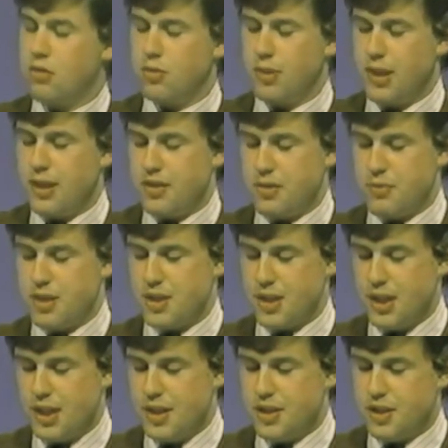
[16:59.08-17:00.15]
Well, we have some
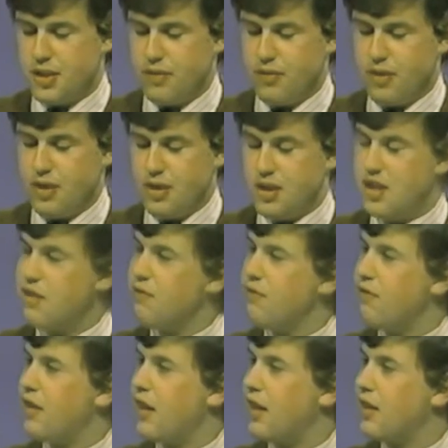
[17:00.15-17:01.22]
slides of the
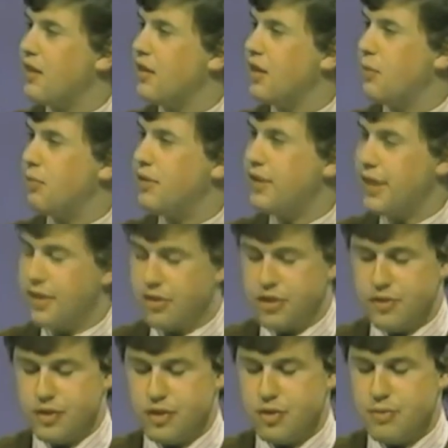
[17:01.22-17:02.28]
SimFac up and down
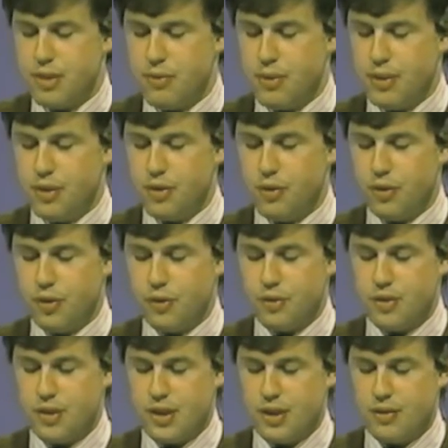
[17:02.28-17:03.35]
for you, so maybe we can go to
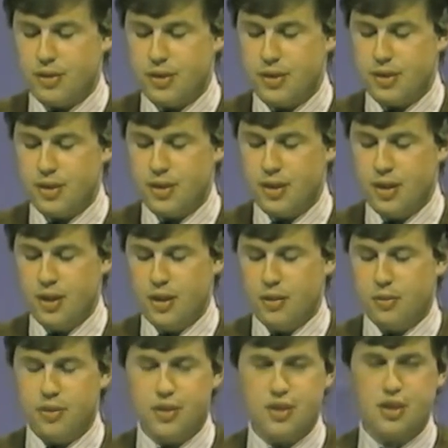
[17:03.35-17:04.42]
those now and see
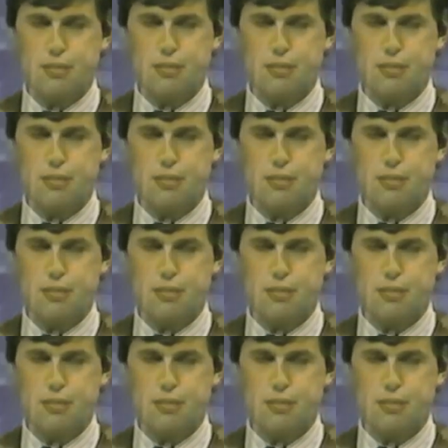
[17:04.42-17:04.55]
what the